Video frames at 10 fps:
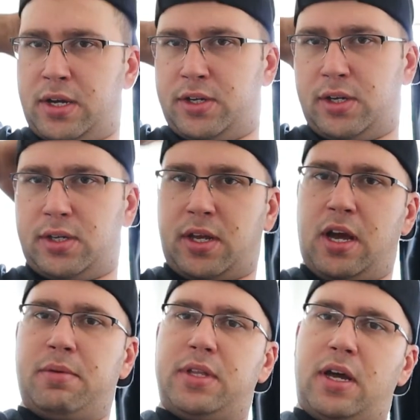Just
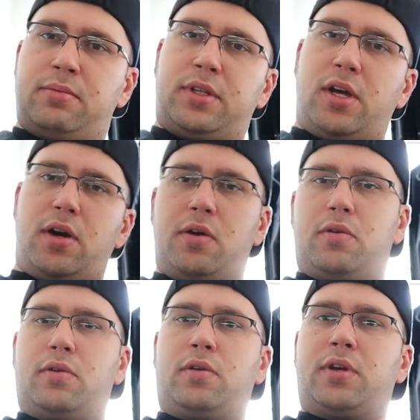comment down below
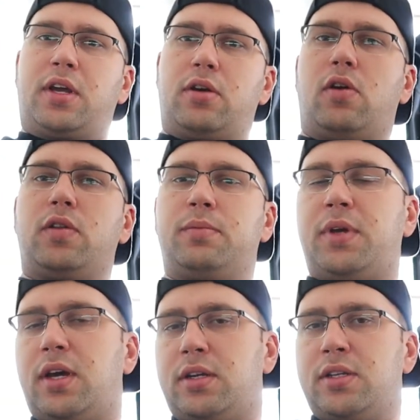or get a hold of
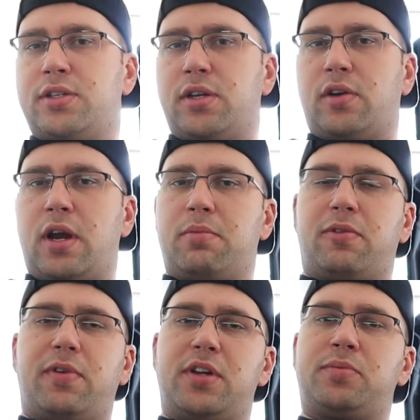me on Instagram or
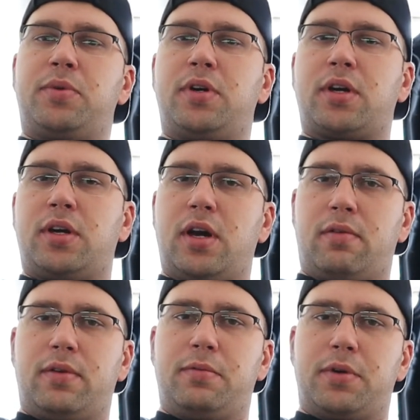Facebook,
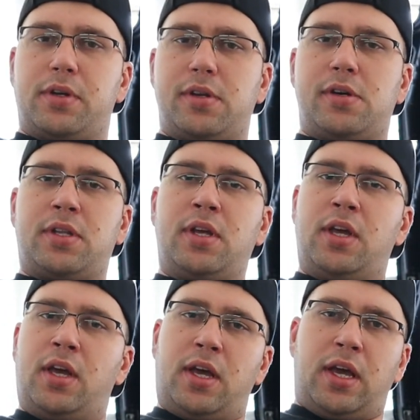however you want to do it,
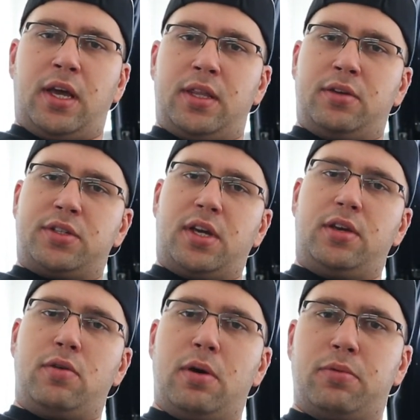and I'll
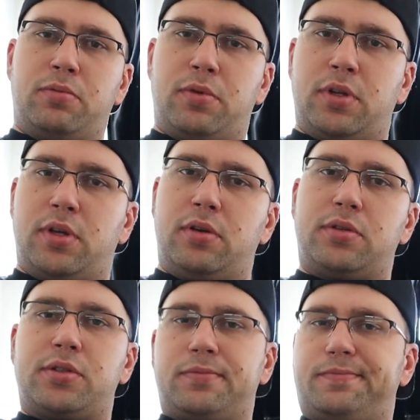set you up with one of
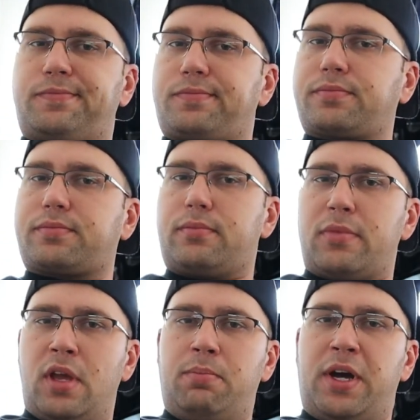those.
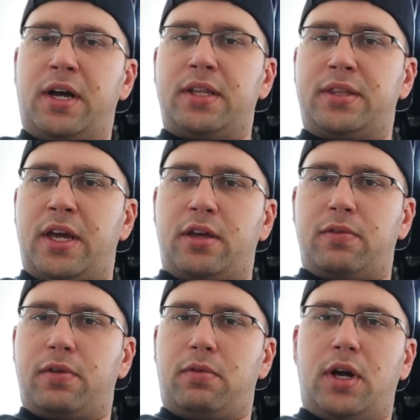But thank
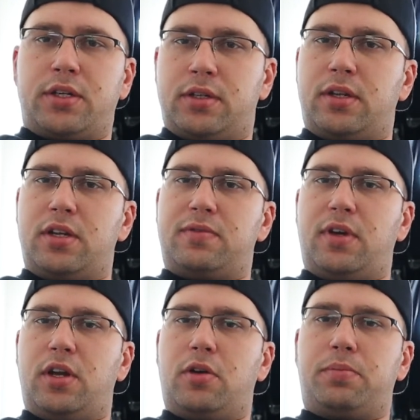you for watching today's
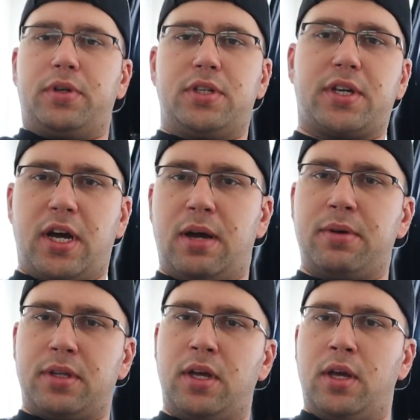video. Please
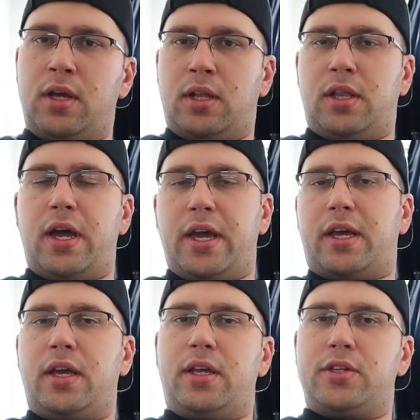comment, like,
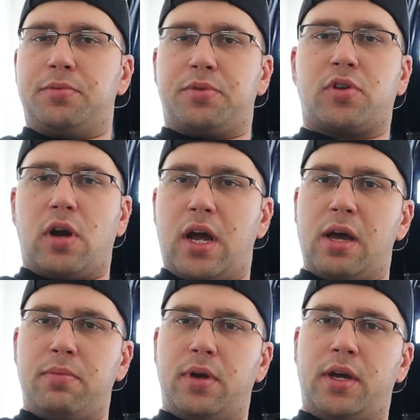
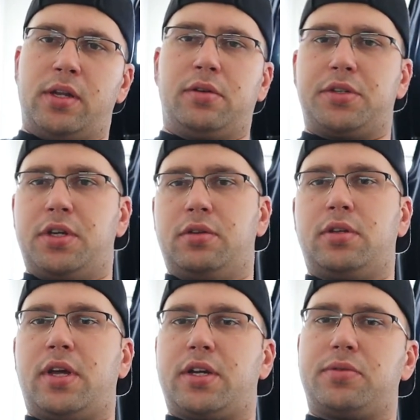subscribe, and I'll see you
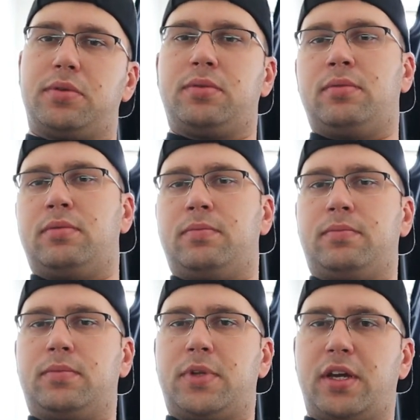in the next one.
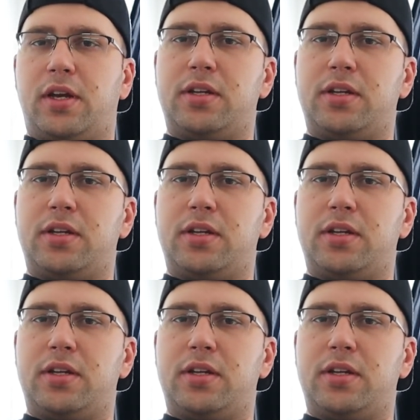Take it